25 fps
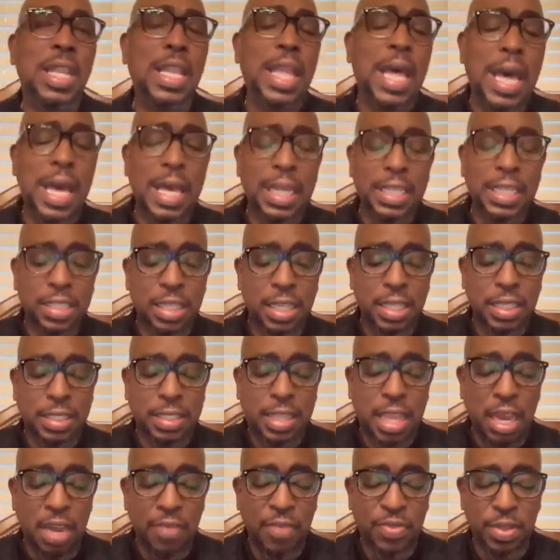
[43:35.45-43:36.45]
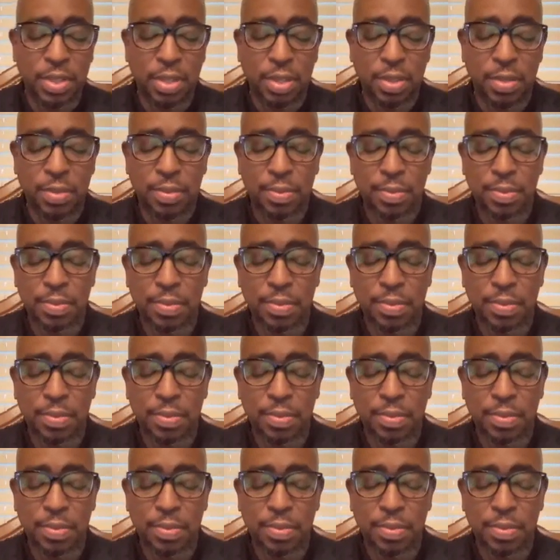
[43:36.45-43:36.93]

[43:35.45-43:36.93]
Elijah is confident.